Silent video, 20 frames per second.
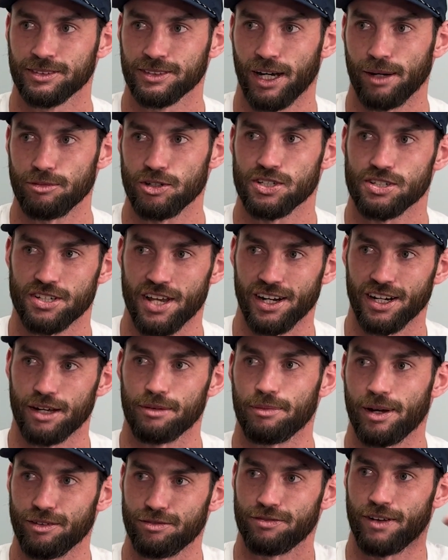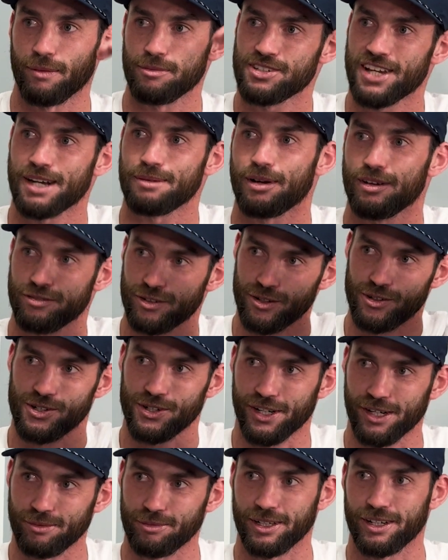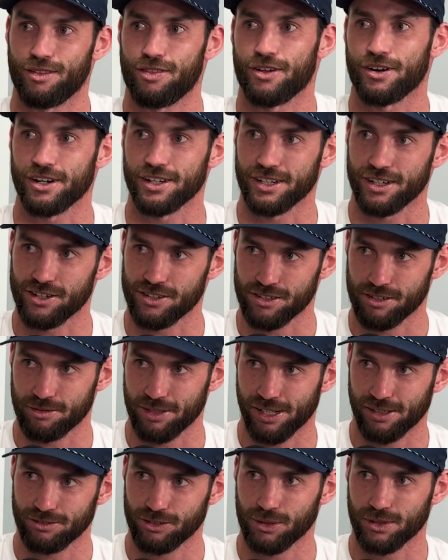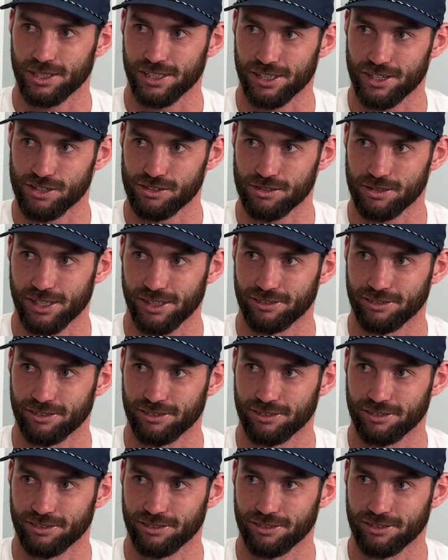I'm just setting my future up like 30 years from now, 20 years from now.